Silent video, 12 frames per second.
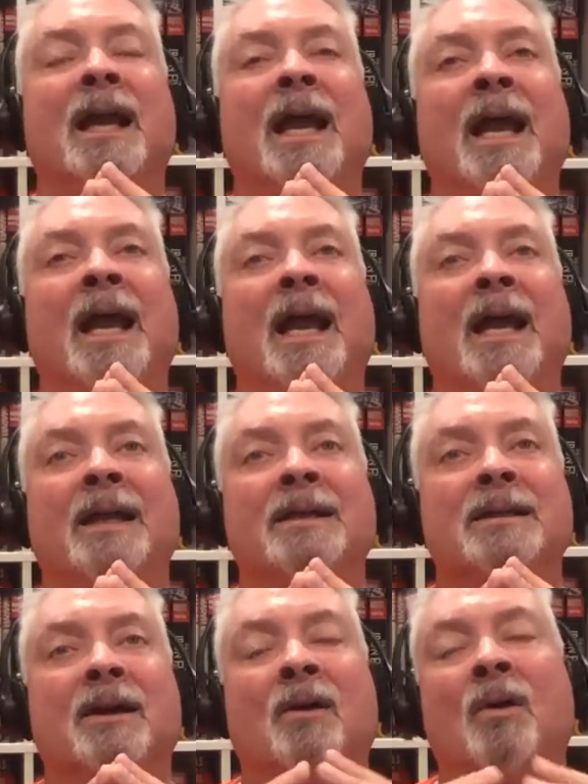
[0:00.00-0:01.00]

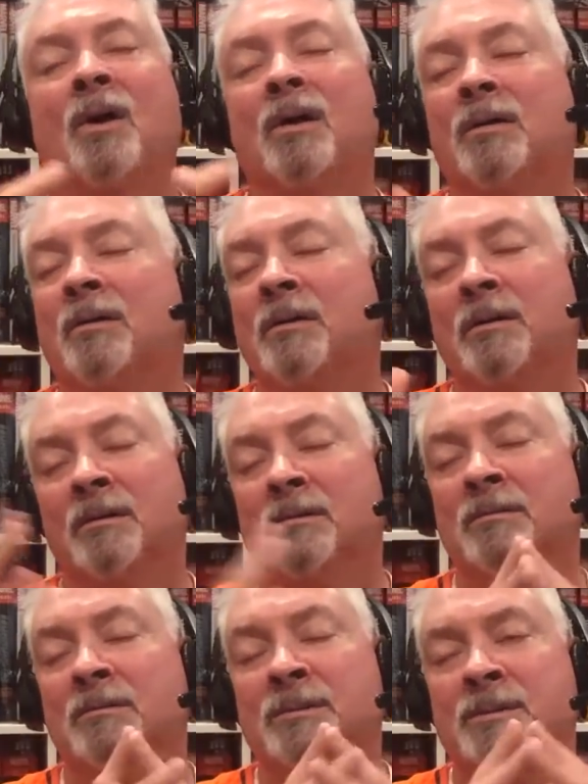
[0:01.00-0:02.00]
and or
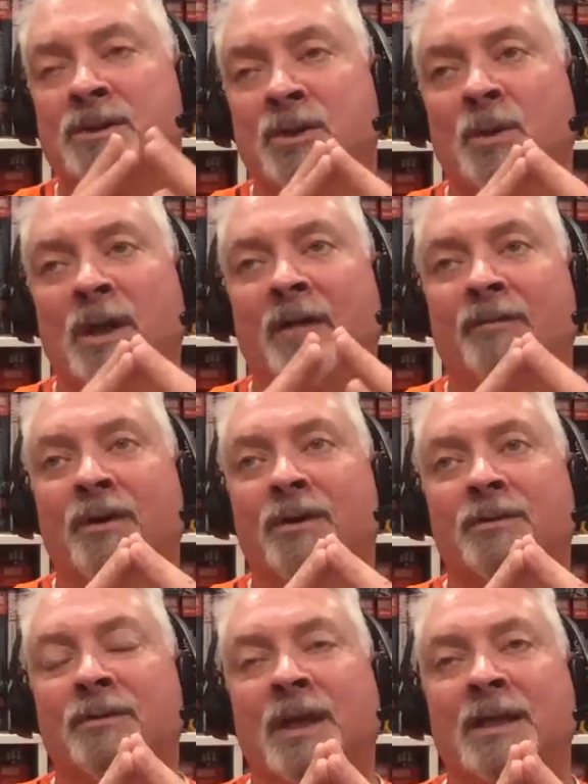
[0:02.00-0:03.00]
do
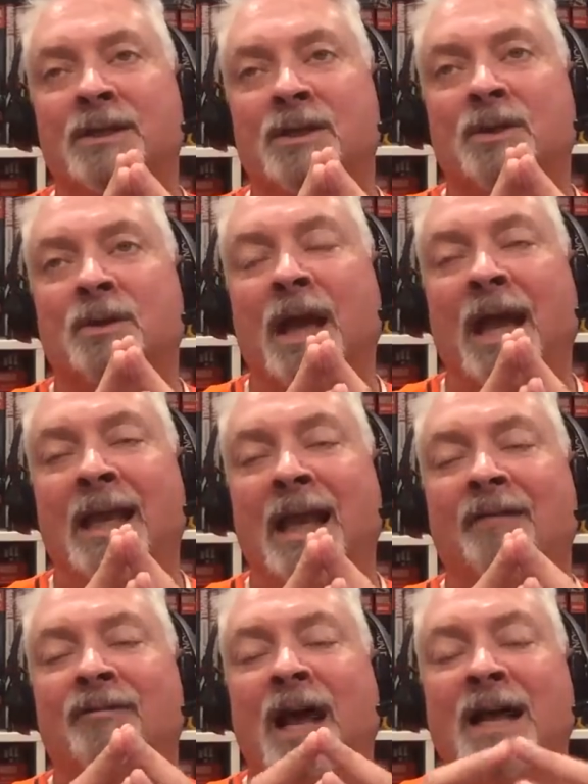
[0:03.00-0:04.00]
whatever they do and
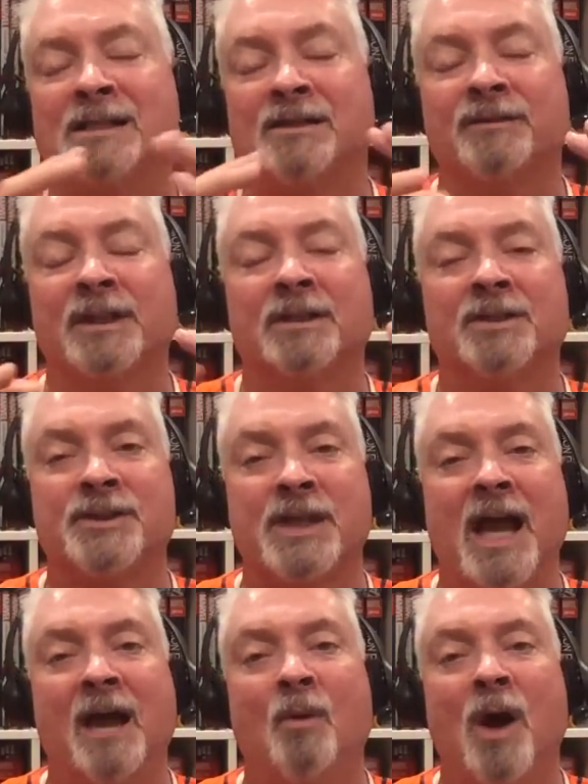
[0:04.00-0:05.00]
have lots of little
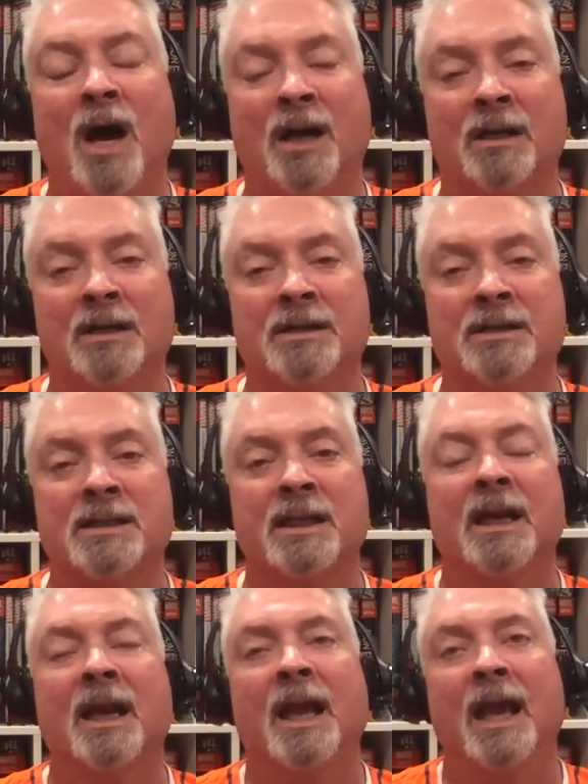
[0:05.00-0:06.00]
Skywalkers,
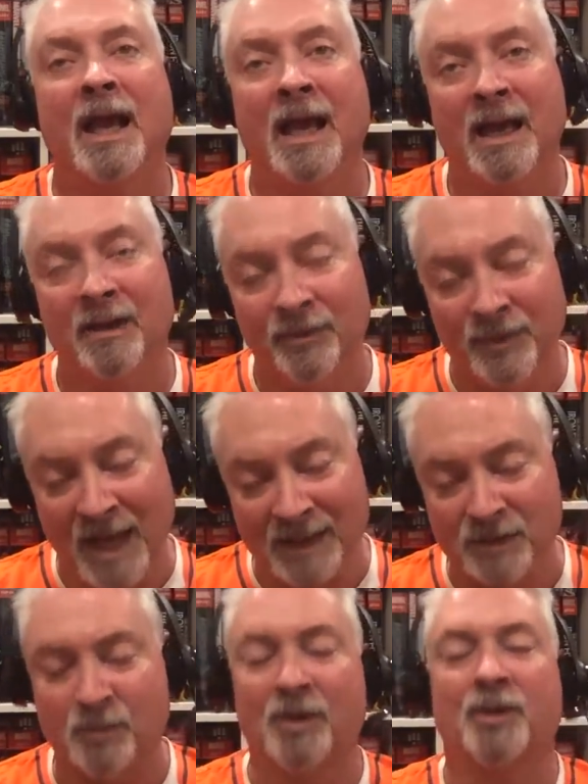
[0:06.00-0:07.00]
and that's where the